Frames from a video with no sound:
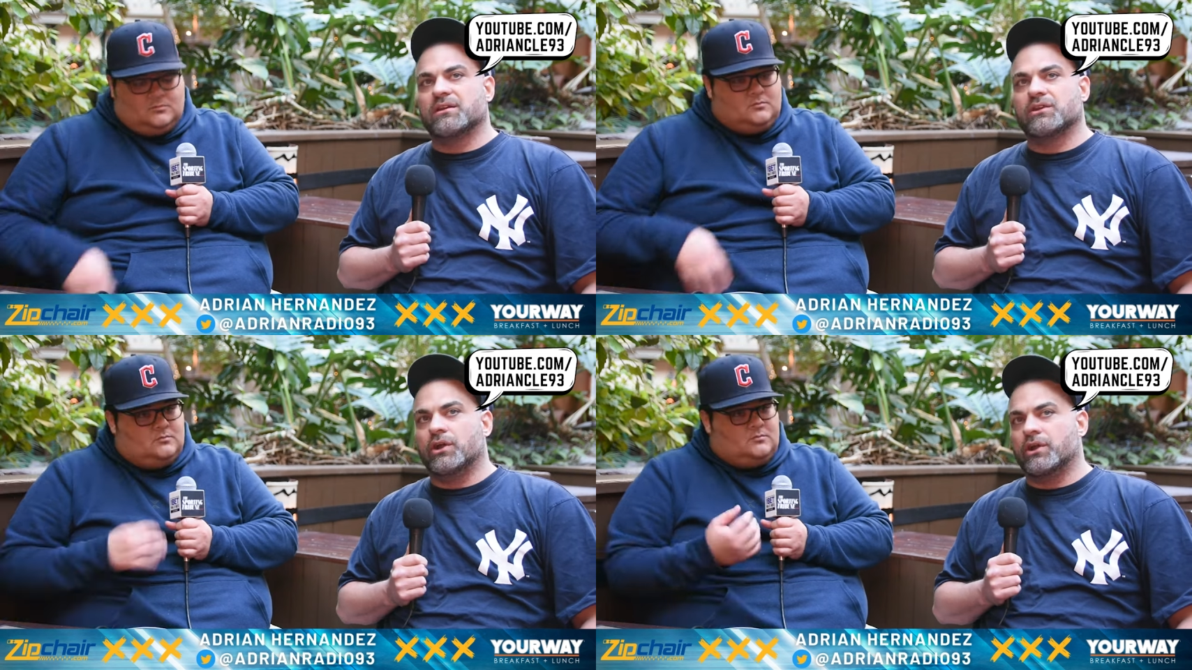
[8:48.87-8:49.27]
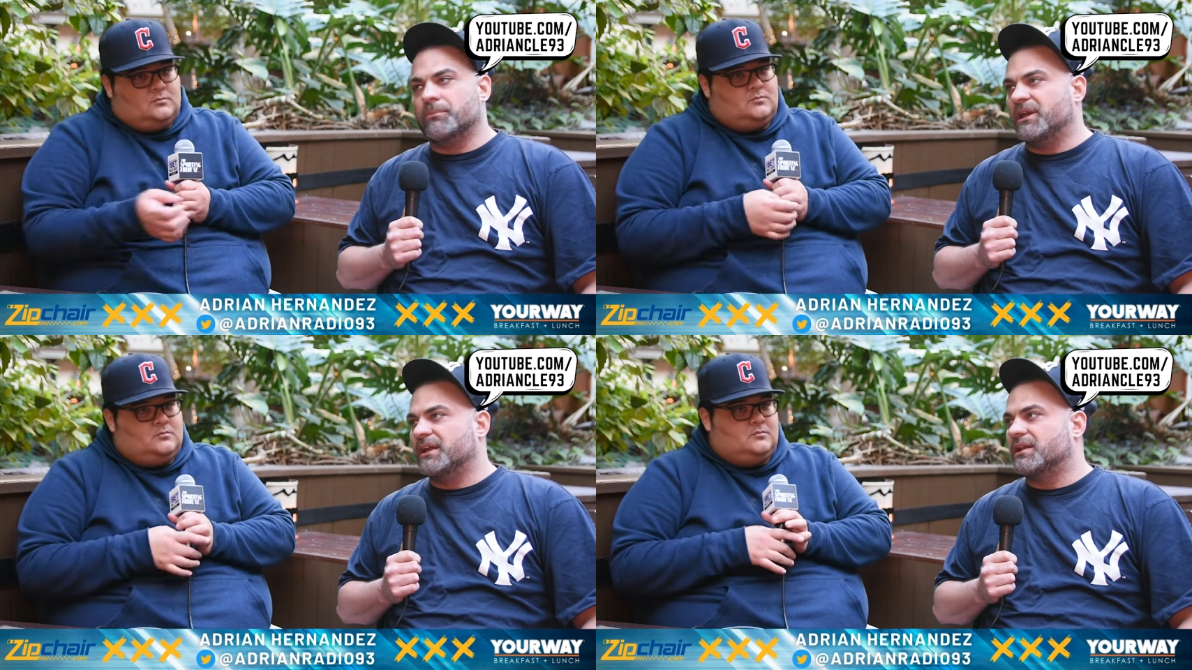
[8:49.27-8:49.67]
Speaker 1: You know what I
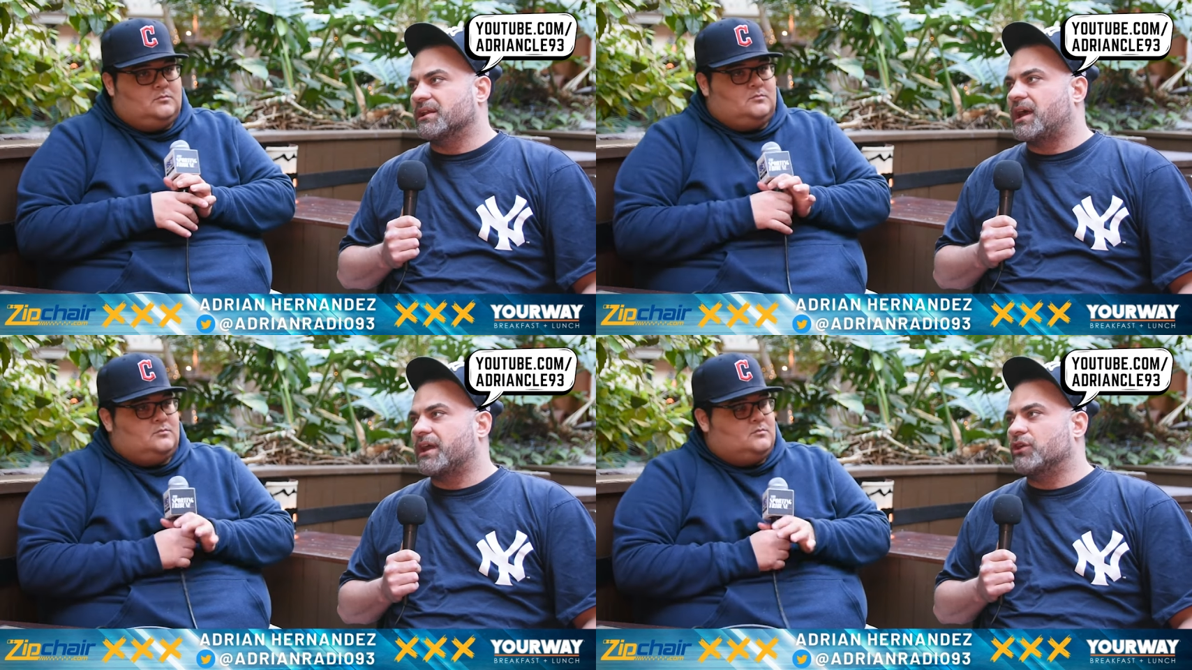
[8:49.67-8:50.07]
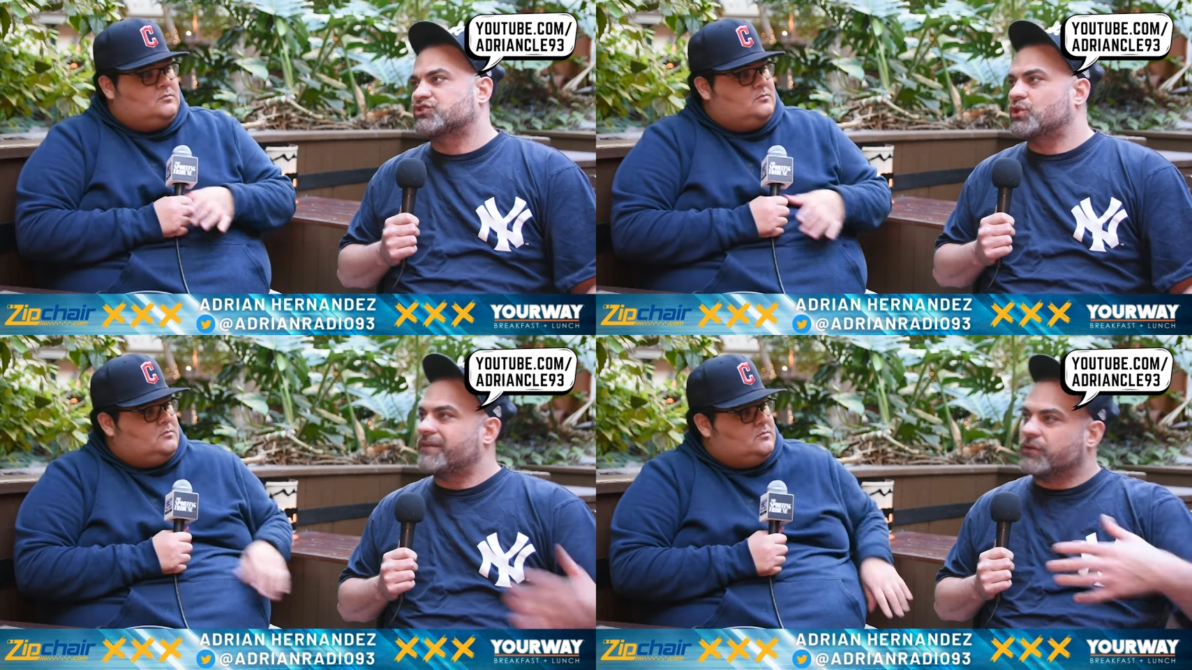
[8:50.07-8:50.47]
mean? And I
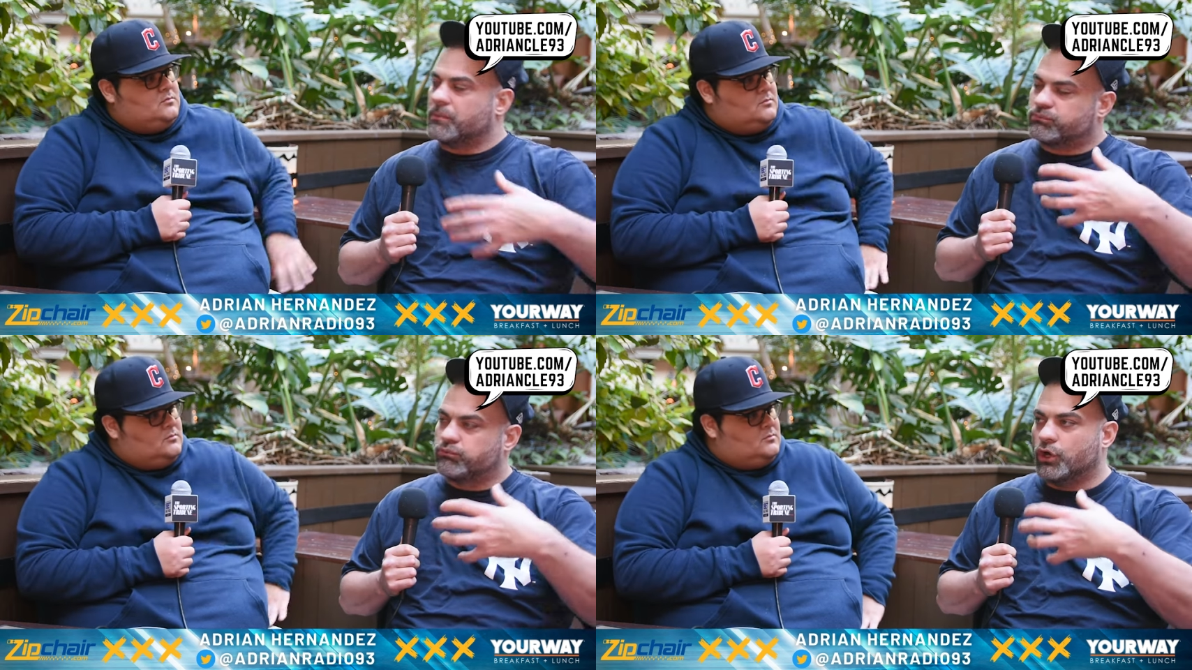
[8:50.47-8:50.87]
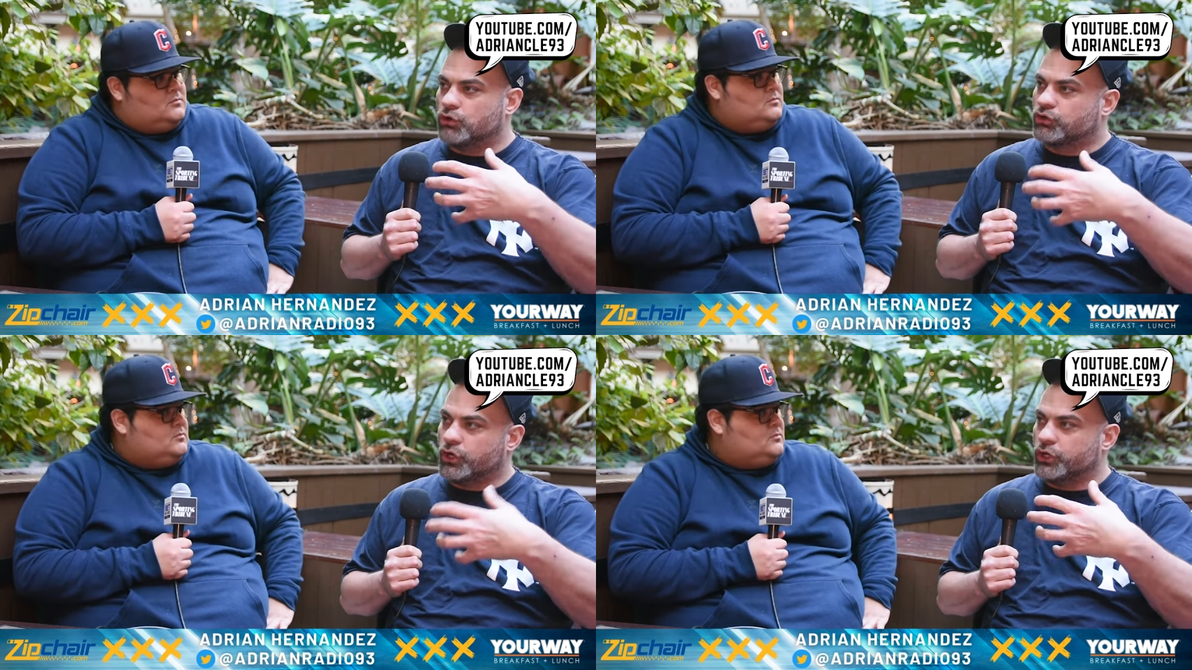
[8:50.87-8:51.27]
also have a
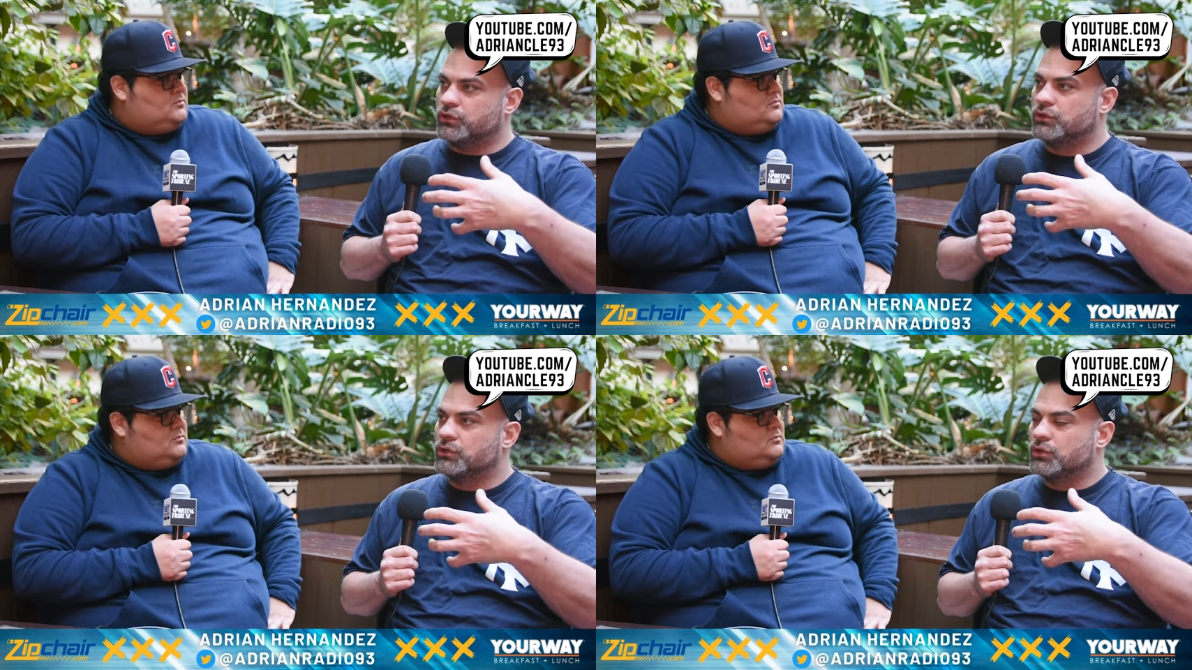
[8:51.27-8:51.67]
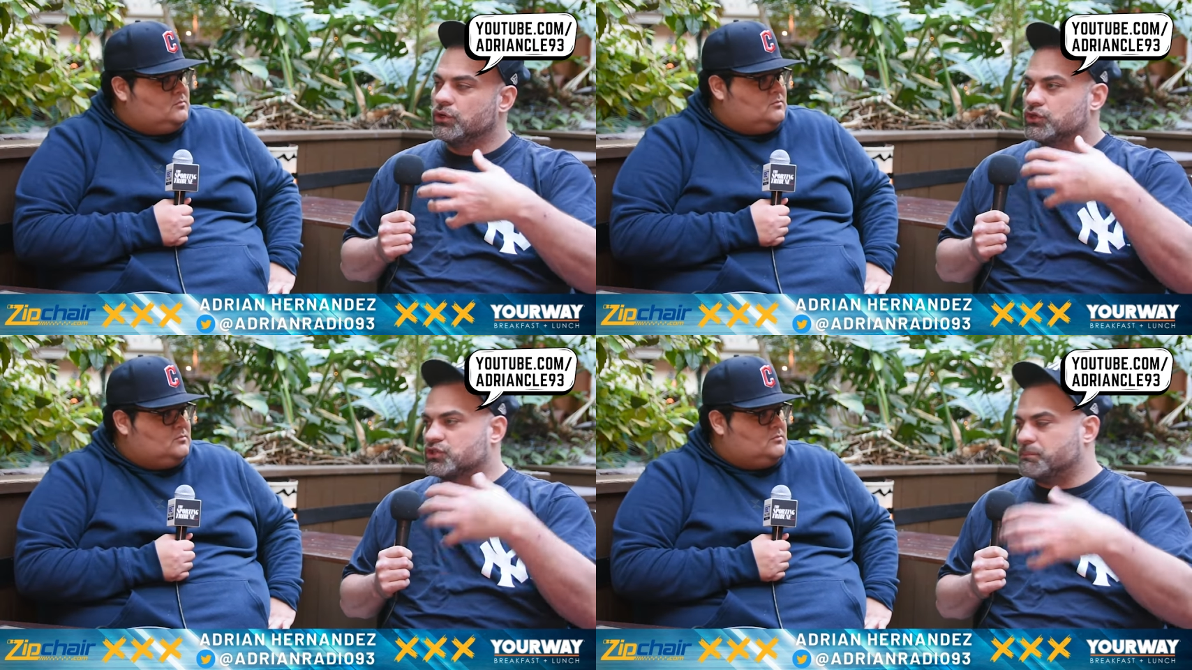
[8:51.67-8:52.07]
real good
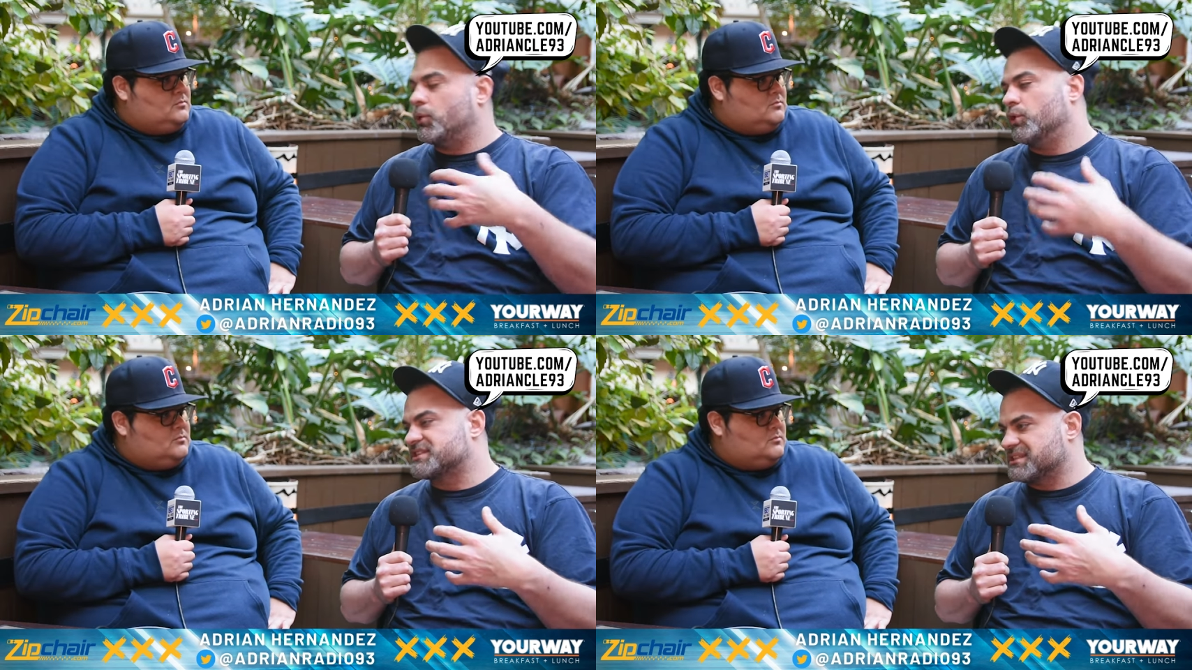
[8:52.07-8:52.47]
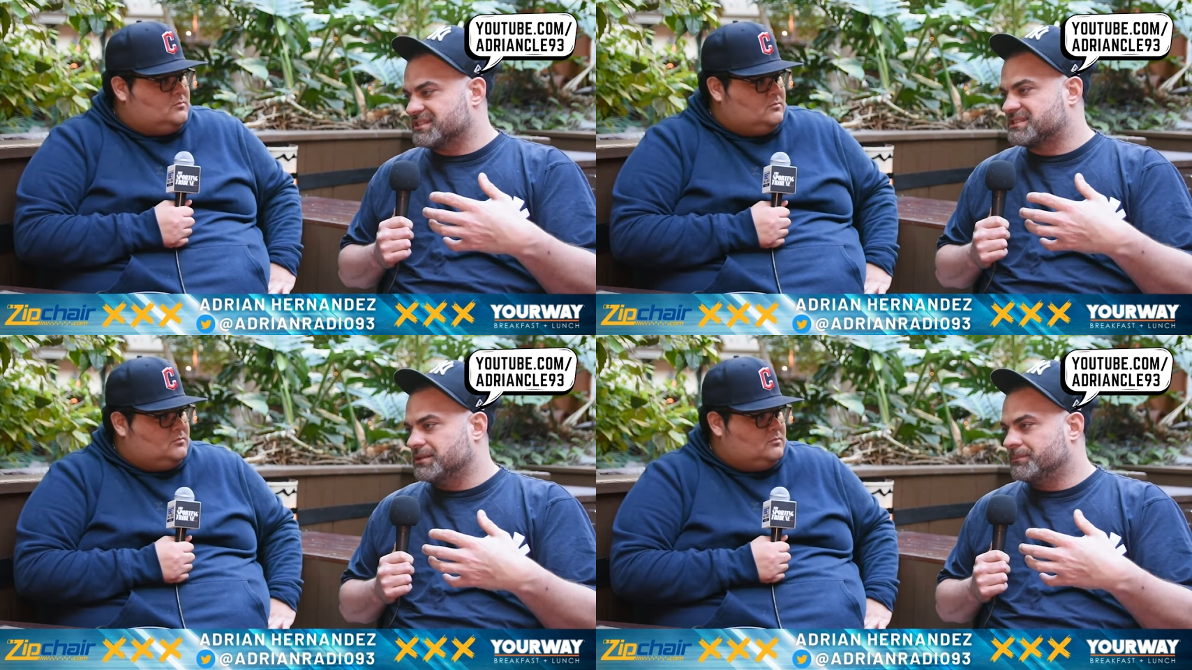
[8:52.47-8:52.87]
support
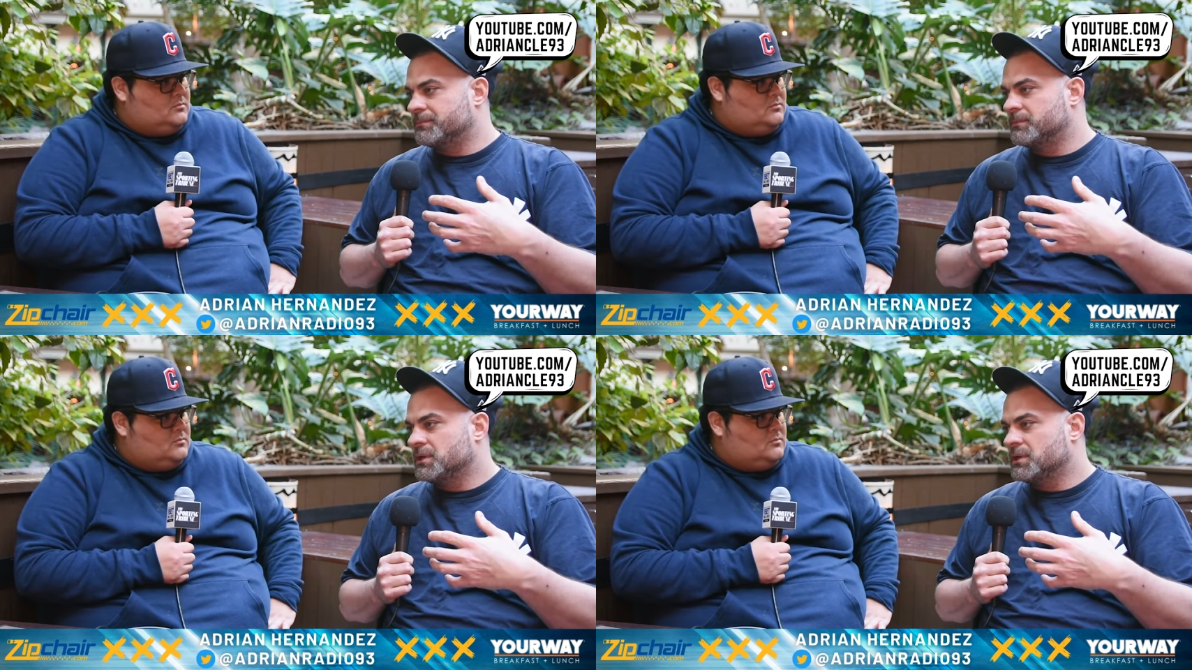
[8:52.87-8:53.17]
system,